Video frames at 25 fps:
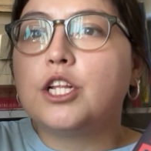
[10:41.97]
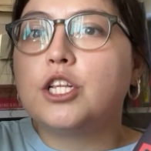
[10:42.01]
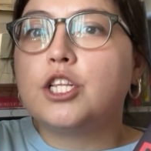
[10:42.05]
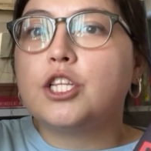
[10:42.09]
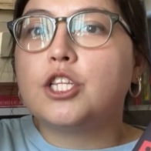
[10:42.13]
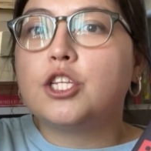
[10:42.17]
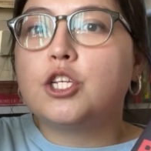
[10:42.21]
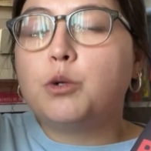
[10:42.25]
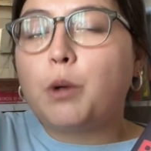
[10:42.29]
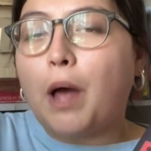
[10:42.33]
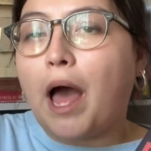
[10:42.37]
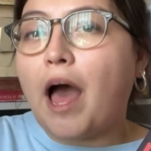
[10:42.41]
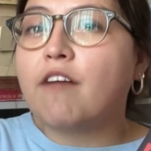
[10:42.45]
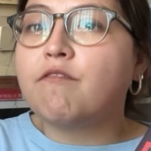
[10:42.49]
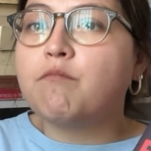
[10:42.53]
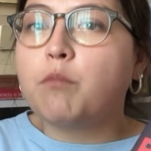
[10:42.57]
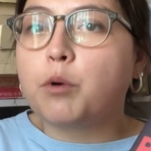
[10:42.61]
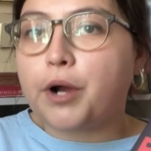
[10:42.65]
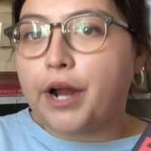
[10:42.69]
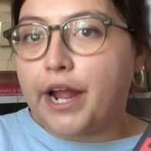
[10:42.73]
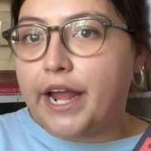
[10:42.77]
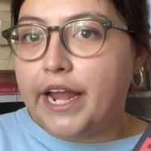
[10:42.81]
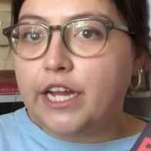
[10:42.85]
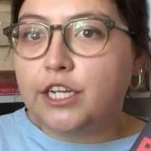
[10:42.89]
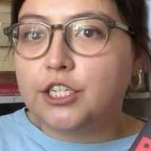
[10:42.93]
to have
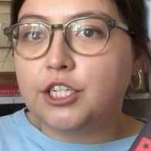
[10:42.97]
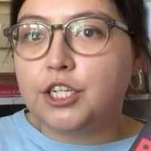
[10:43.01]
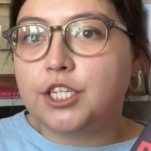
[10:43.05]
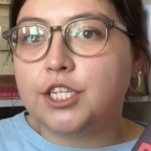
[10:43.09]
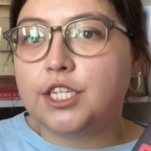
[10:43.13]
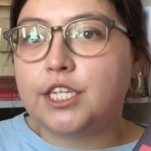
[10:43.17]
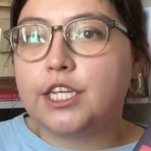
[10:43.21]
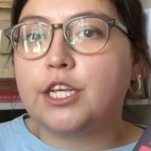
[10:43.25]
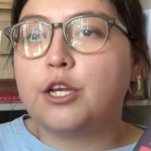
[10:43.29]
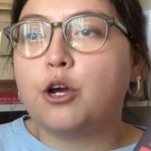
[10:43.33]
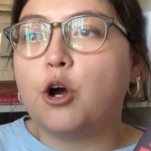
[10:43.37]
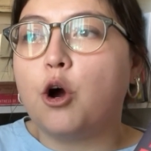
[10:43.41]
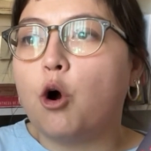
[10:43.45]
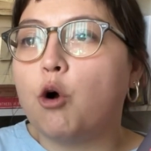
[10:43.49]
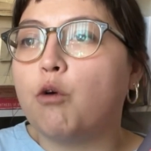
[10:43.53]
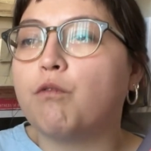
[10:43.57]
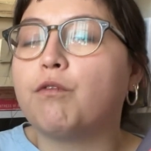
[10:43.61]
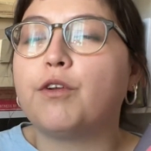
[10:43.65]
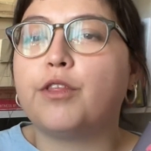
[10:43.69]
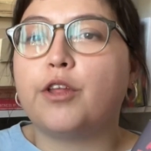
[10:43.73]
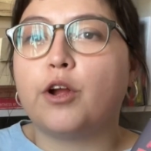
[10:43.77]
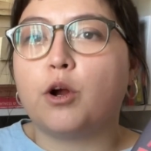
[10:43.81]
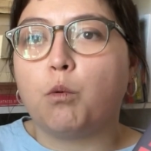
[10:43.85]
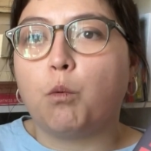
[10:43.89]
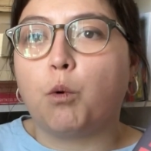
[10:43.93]
more agency over
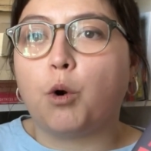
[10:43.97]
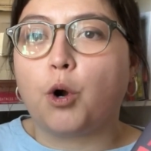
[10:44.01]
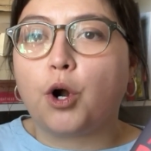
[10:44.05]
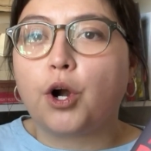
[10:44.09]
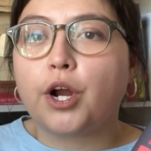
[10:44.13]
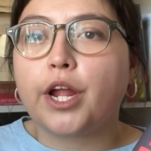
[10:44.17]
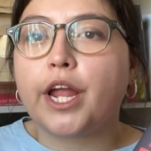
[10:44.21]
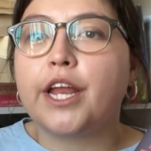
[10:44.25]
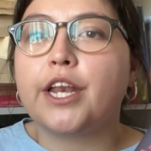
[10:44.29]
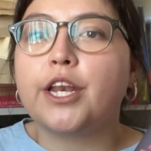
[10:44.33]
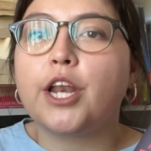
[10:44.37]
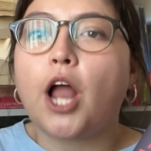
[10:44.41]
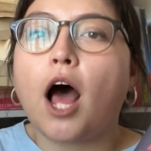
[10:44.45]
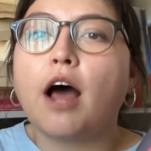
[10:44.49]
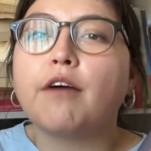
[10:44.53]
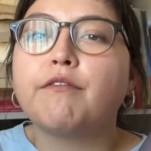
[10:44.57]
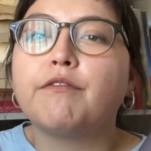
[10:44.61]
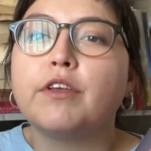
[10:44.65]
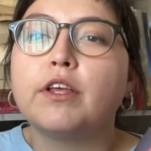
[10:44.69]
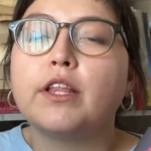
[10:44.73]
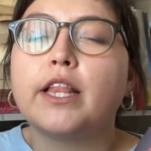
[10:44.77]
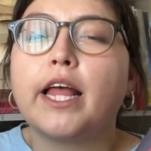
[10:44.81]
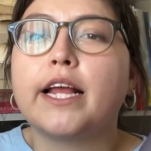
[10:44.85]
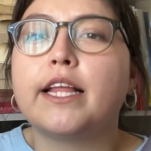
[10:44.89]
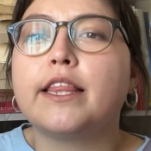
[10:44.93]
their work and not
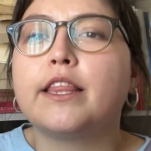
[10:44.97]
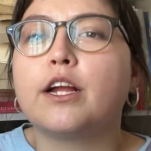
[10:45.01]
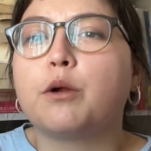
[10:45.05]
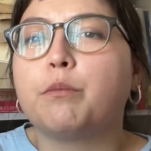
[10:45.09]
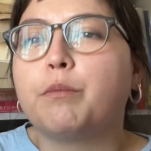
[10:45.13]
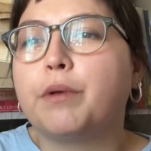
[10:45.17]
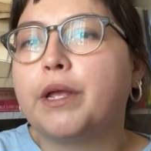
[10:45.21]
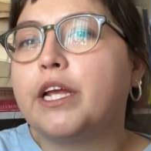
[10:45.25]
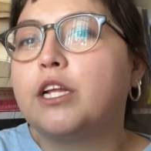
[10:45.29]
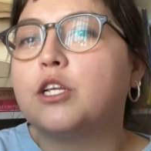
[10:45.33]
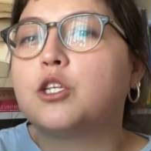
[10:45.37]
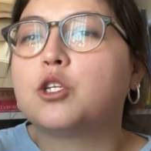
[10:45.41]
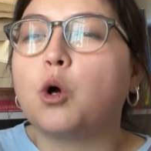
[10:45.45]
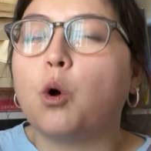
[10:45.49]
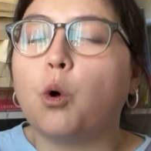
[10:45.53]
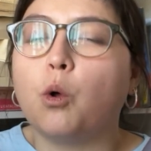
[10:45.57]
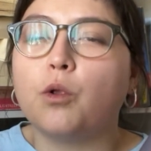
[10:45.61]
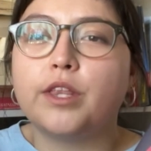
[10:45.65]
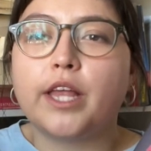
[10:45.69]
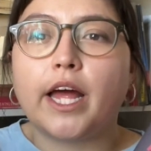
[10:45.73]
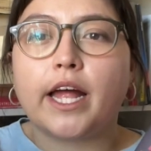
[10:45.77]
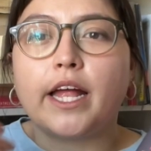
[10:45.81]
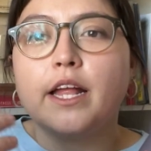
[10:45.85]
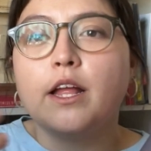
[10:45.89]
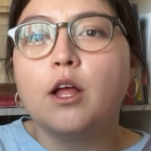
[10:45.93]
feel like they're being told
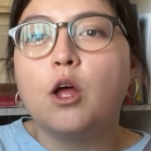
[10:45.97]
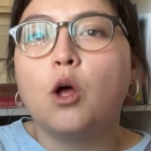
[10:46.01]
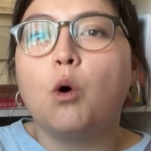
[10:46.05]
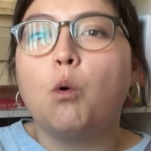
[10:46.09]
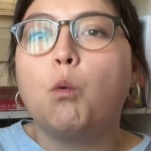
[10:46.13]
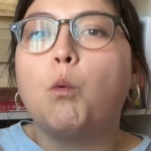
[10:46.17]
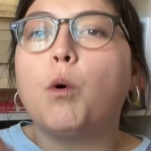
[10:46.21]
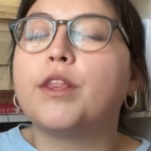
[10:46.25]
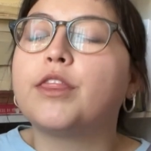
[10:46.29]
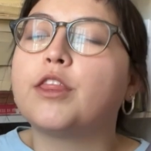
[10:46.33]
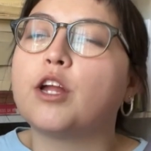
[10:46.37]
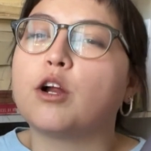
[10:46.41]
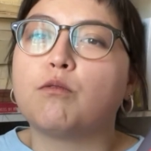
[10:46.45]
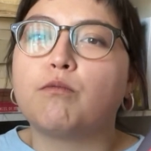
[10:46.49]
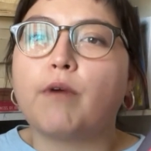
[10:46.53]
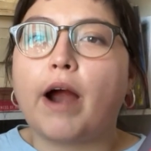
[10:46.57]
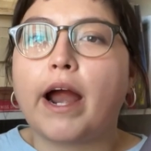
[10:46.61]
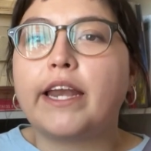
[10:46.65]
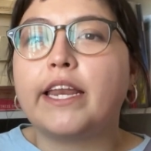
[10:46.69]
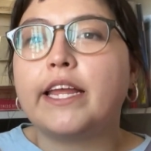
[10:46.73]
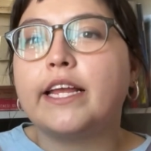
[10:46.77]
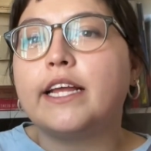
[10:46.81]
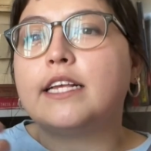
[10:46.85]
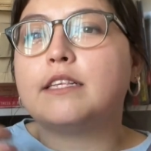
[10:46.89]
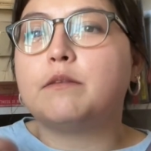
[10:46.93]
that what they're
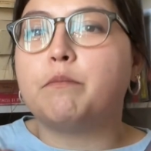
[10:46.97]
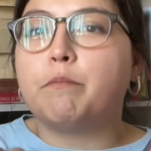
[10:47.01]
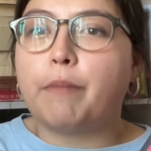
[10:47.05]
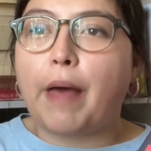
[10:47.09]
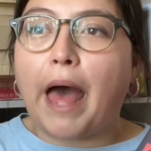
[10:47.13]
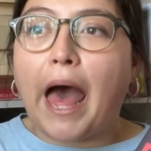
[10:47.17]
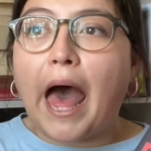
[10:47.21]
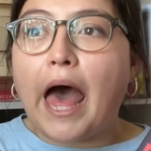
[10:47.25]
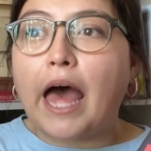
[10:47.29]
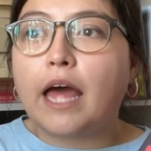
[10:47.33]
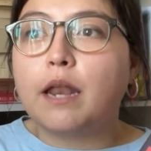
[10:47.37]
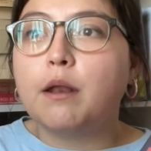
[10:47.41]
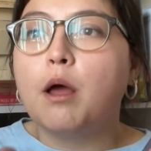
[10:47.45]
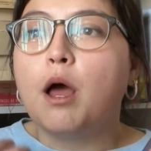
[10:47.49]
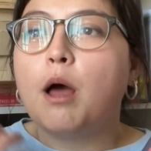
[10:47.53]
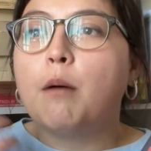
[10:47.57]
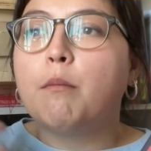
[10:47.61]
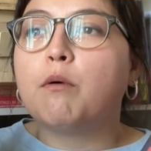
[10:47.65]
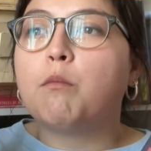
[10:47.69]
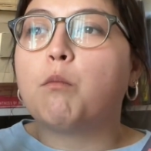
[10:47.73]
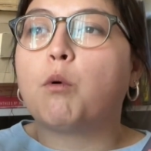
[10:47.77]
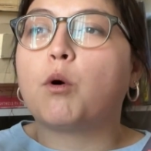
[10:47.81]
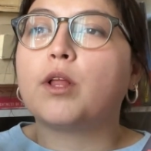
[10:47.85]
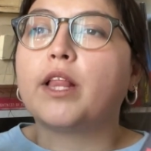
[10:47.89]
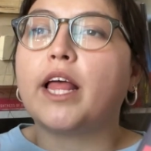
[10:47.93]
writing is bad, but
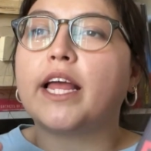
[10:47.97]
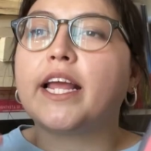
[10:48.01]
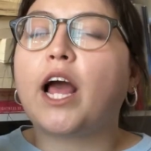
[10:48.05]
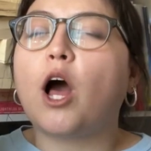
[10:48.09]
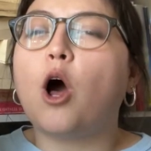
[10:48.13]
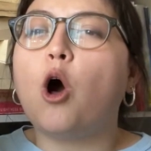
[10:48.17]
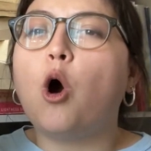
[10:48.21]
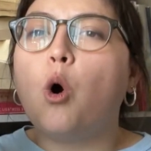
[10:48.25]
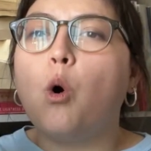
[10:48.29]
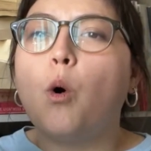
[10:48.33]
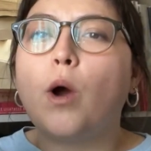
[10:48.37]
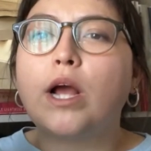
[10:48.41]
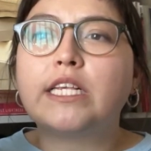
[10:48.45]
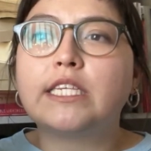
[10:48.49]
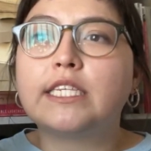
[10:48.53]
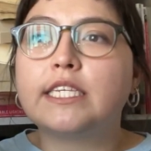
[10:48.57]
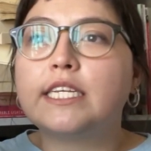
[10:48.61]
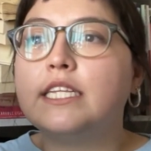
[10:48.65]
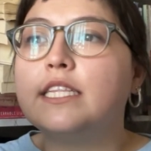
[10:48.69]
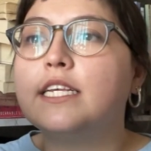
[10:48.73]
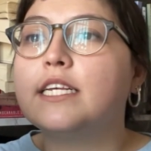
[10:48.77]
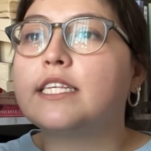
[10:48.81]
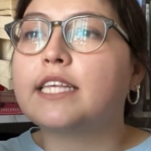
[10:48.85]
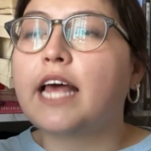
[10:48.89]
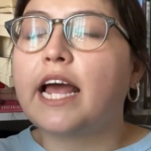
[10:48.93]
more like, oh, I see
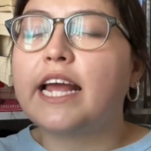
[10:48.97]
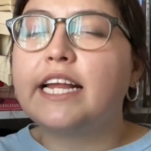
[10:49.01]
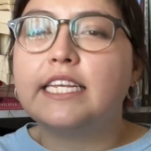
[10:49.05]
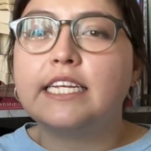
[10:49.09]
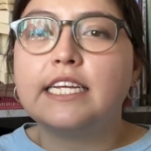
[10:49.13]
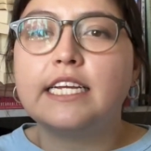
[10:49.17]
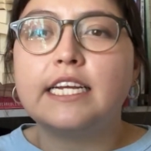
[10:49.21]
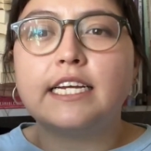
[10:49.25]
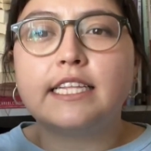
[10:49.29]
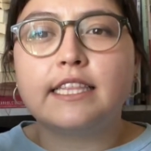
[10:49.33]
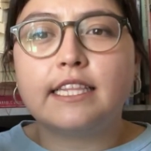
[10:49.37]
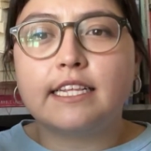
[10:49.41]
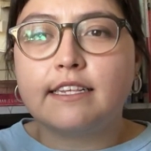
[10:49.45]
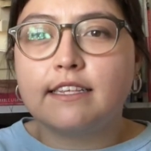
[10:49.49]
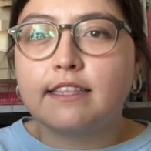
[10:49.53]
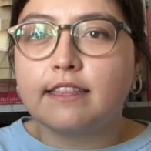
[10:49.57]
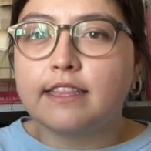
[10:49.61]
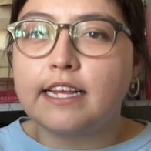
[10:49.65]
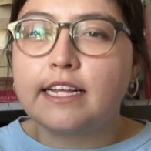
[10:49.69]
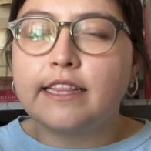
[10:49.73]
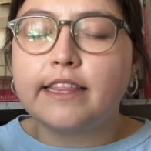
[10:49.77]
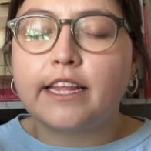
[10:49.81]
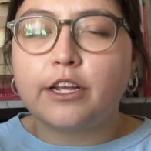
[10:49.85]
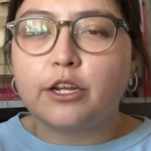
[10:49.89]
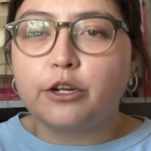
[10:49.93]
this idea and this
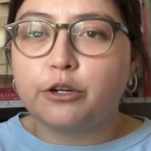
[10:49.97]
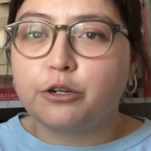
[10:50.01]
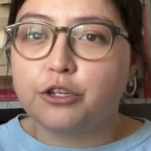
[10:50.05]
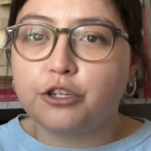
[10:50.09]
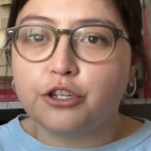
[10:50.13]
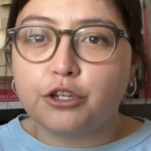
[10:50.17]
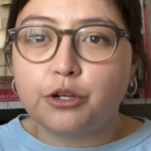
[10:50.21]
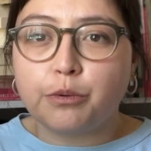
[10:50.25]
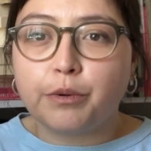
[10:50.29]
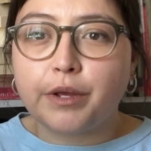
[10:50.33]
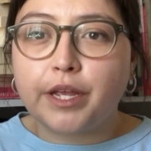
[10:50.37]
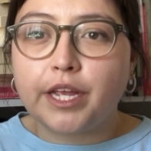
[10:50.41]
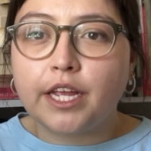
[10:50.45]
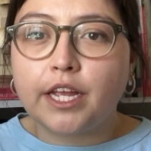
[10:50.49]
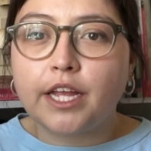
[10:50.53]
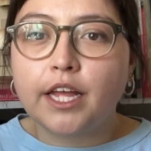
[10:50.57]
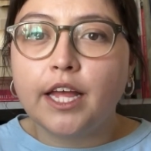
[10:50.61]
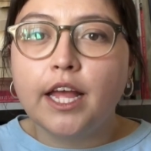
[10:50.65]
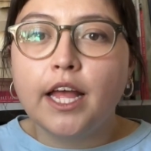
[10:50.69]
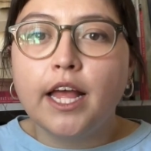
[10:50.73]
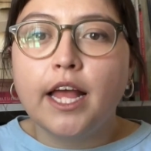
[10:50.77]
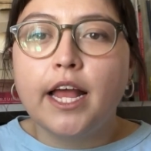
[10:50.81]
thing that you're doing,